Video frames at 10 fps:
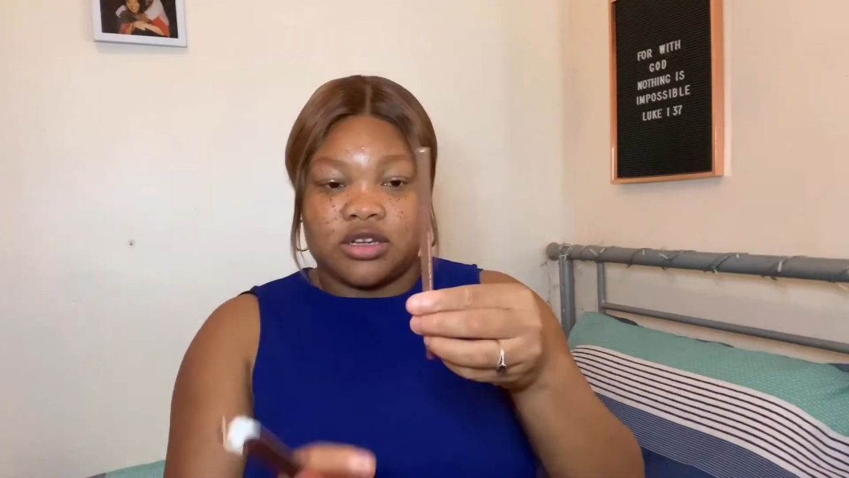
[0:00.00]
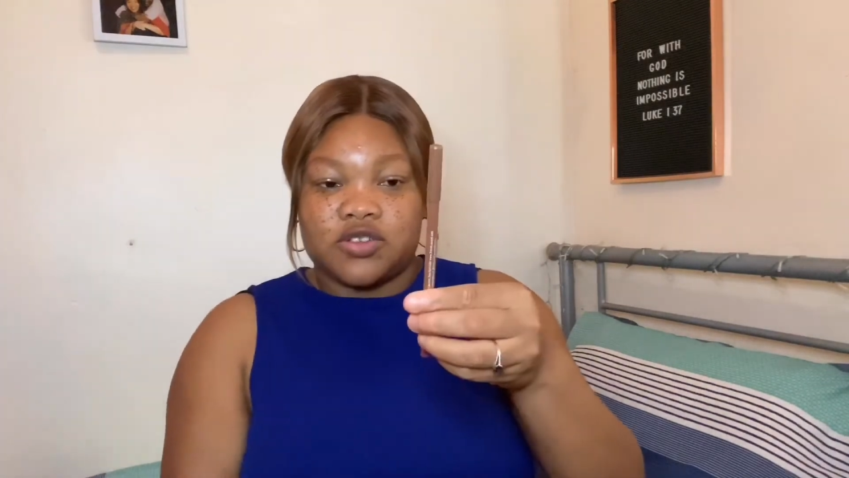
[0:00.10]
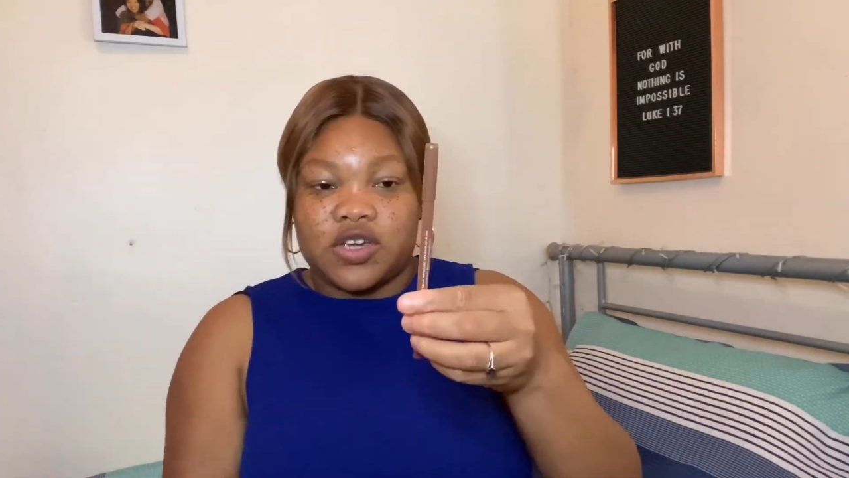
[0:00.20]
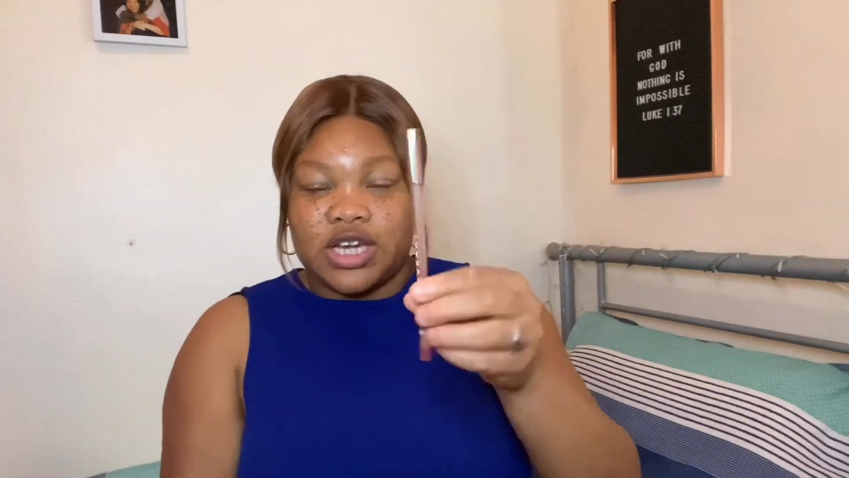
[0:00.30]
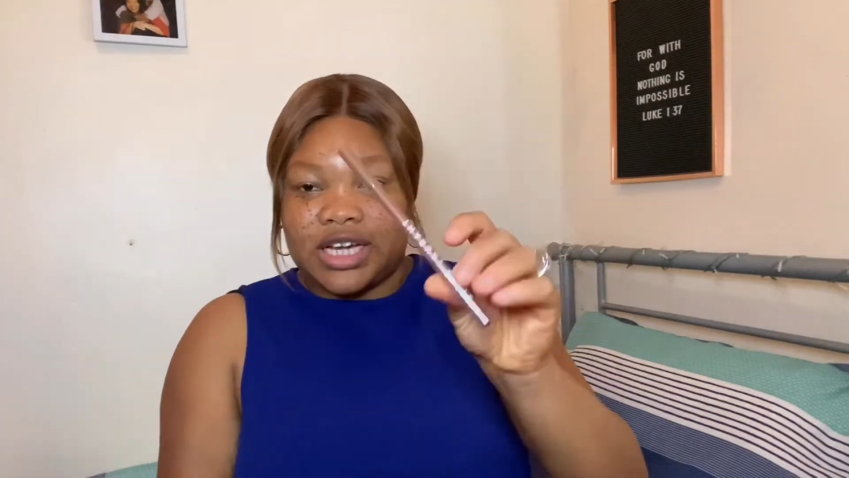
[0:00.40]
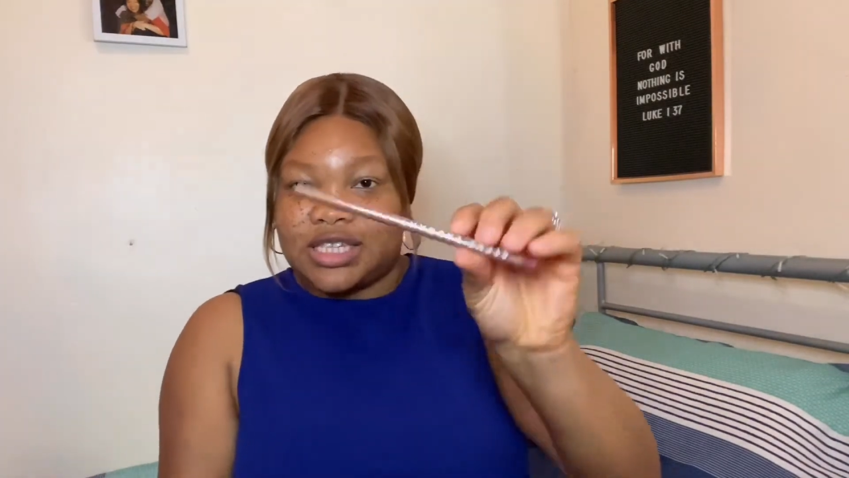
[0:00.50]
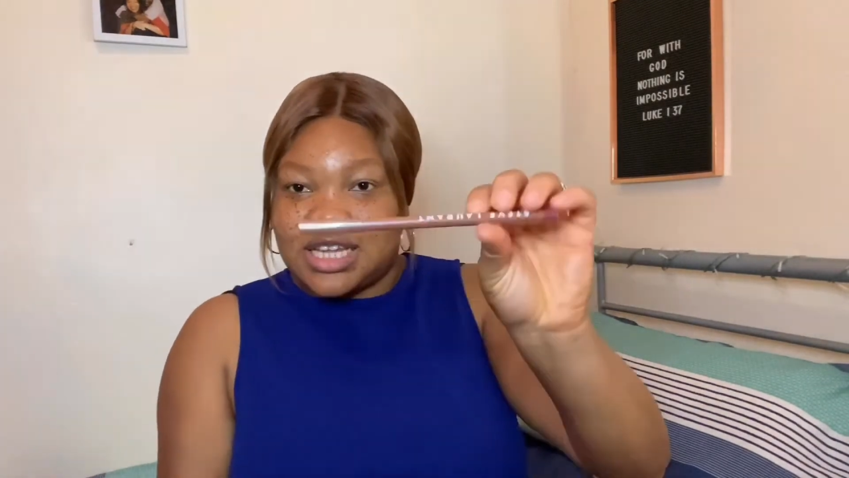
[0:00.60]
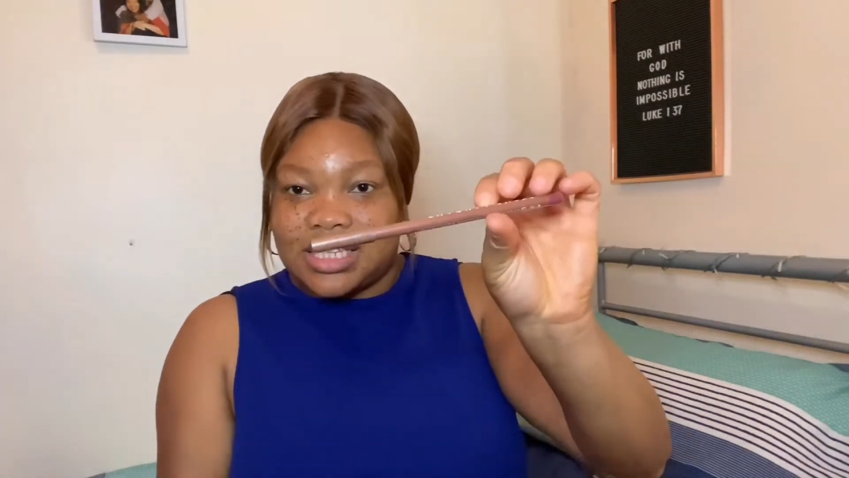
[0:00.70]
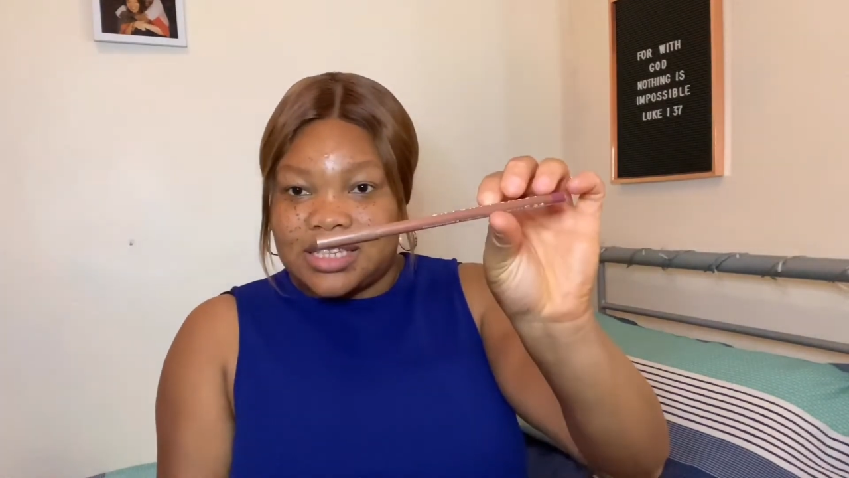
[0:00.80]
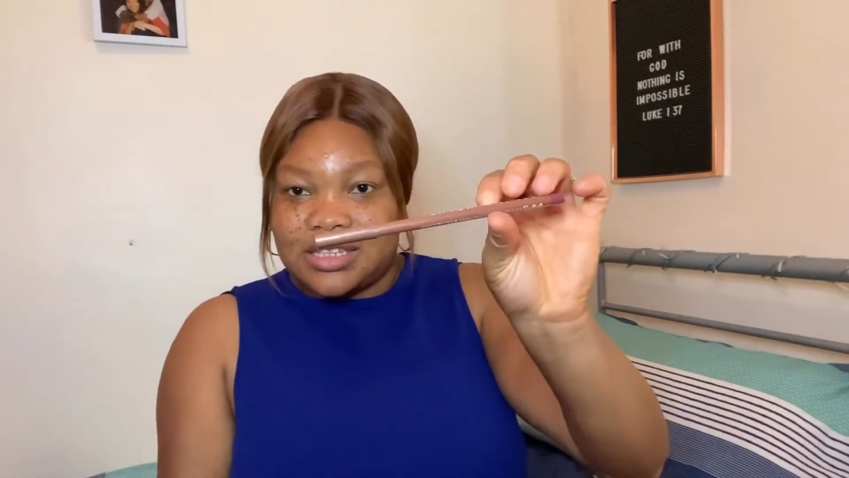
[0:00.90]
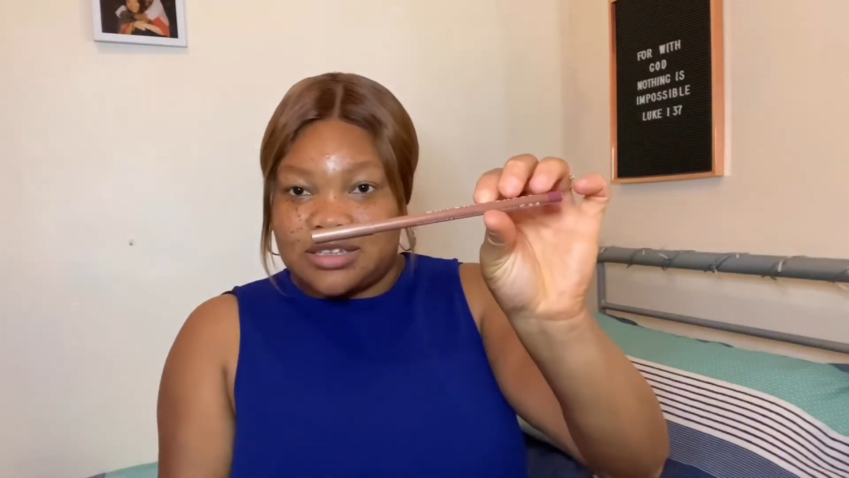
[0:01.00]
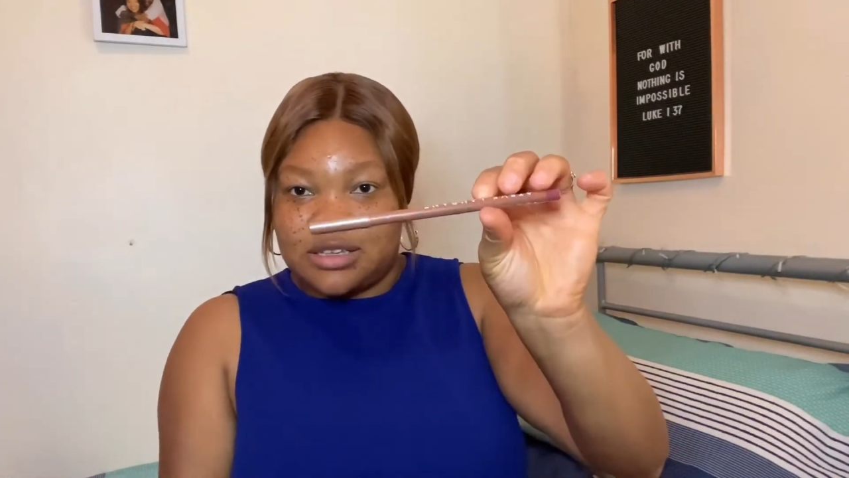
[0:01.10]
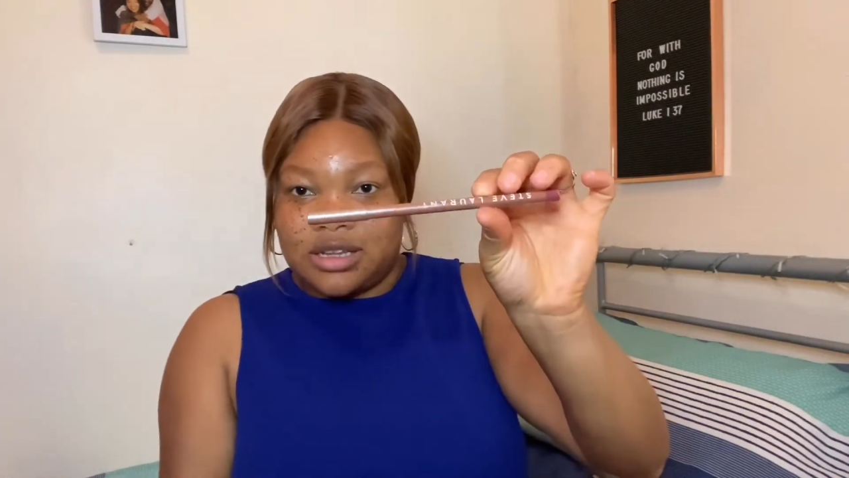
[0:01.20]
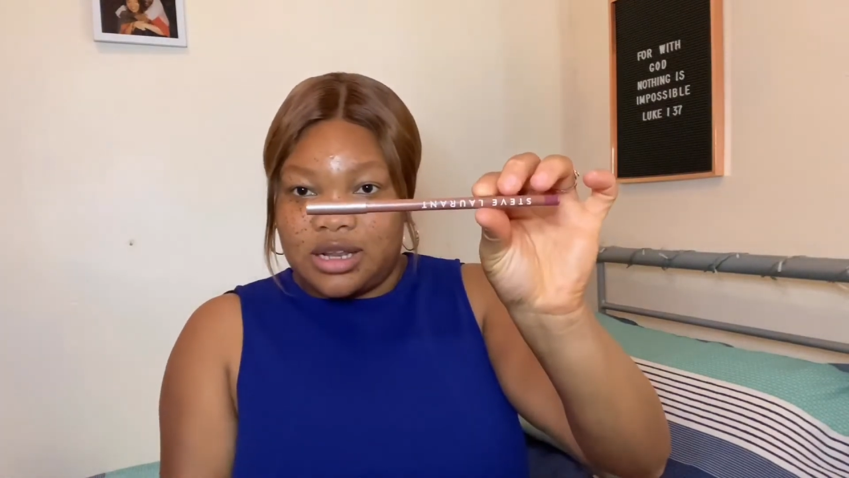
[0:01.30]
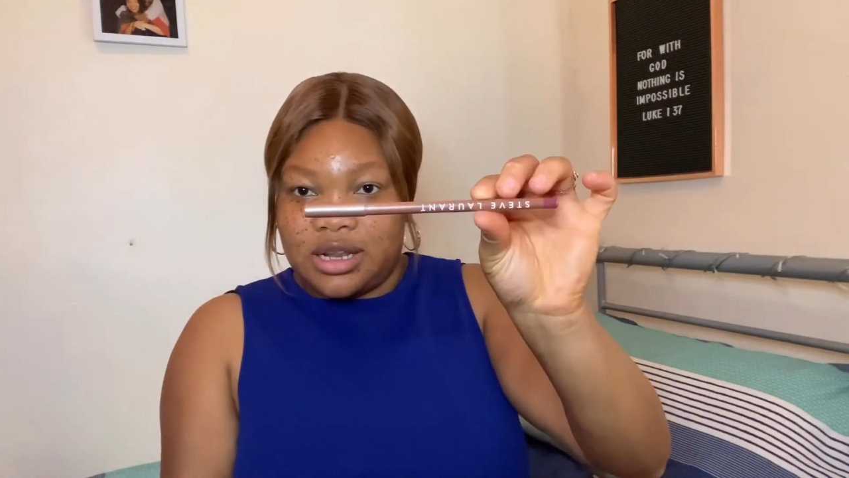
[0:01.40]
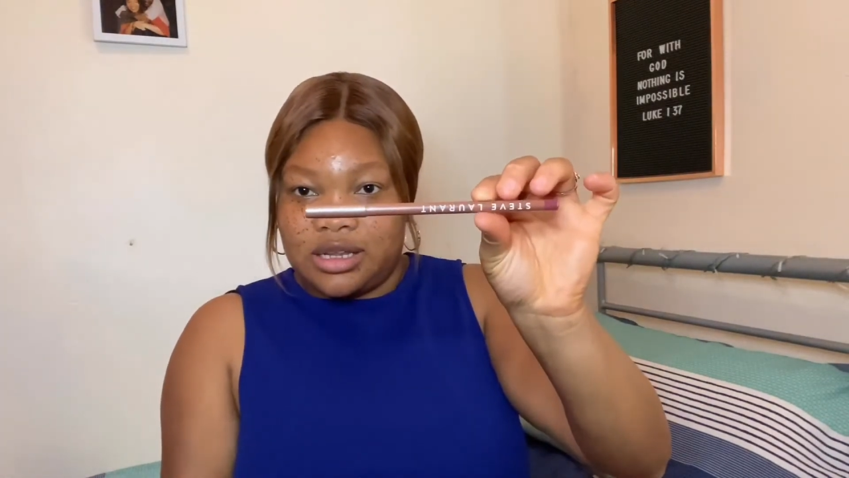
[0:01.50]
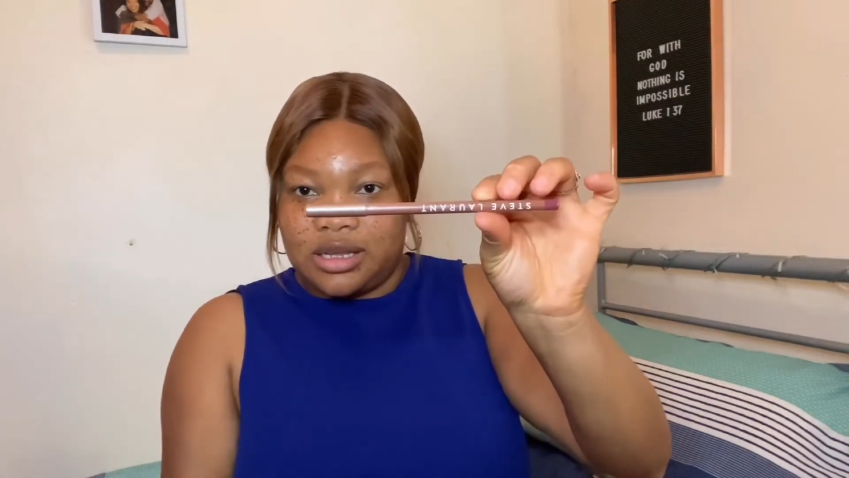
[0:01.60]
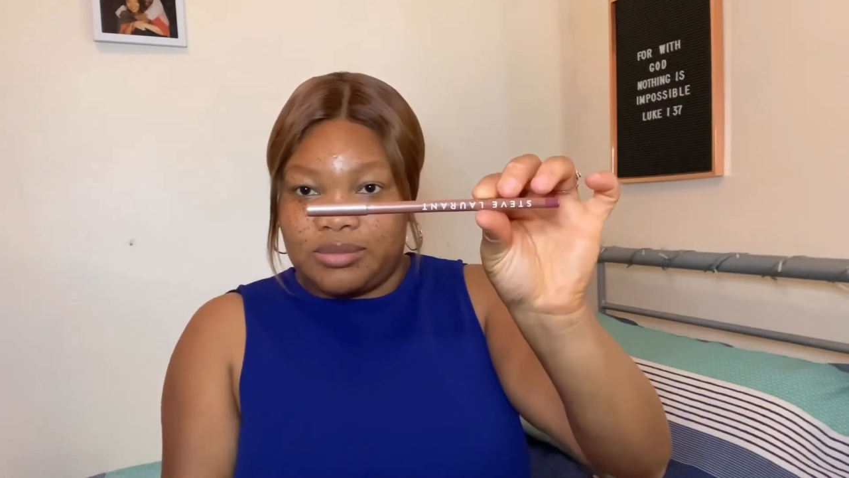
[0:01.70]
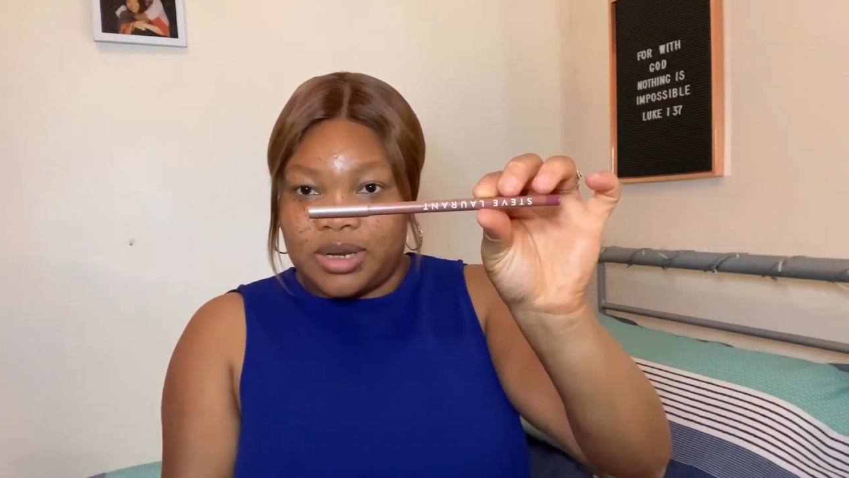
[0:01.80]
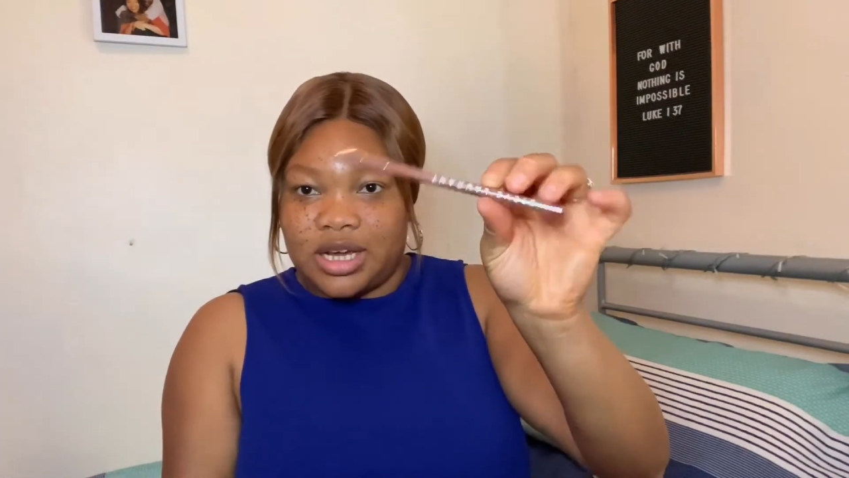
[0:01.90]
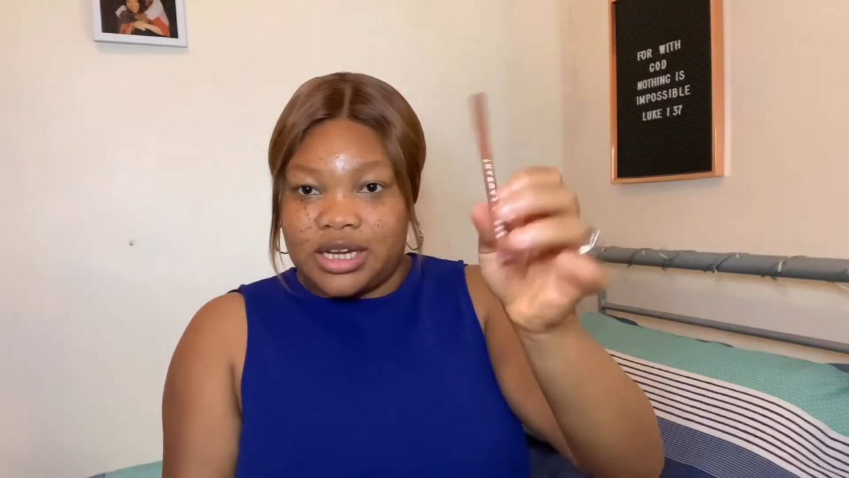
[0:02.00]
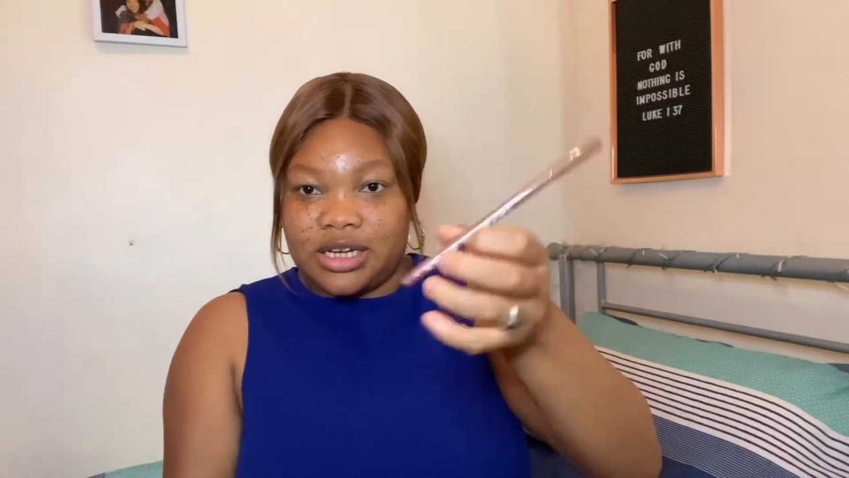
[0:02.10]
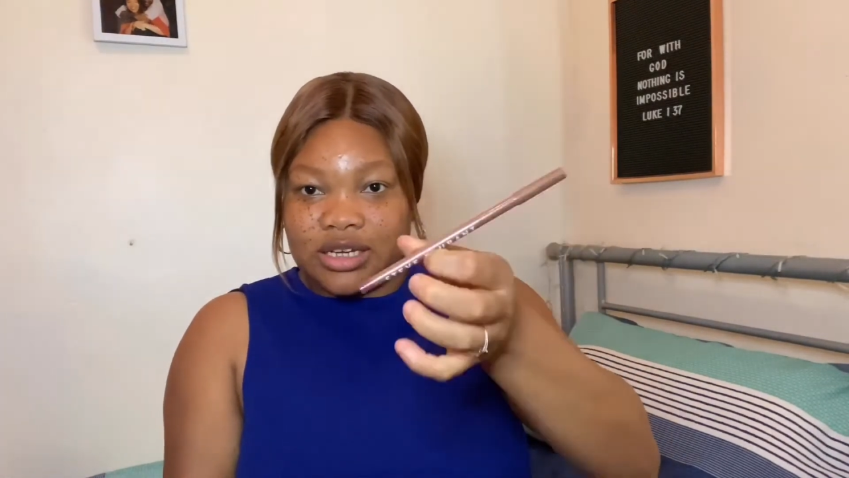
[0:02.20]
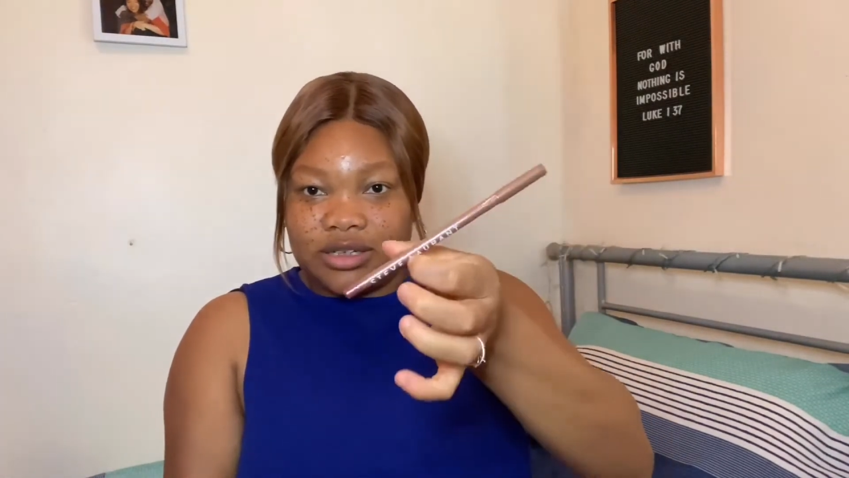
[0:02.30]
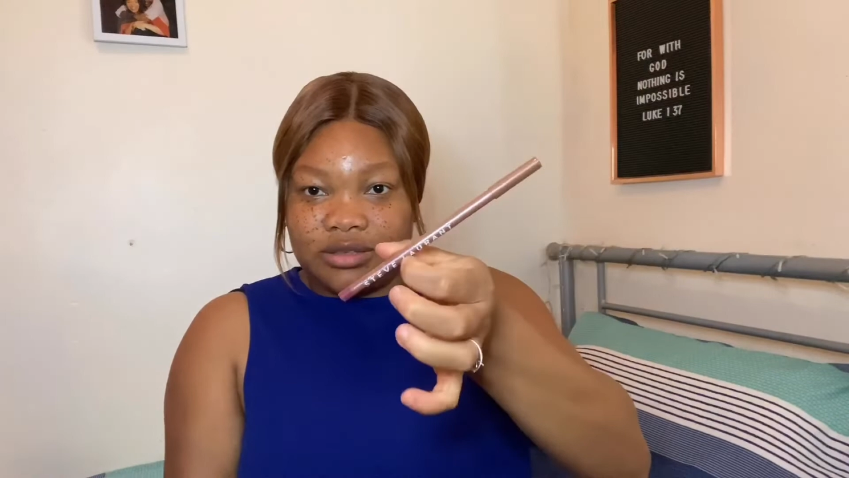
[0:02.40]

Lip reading: So yeah guys, that's the lip liner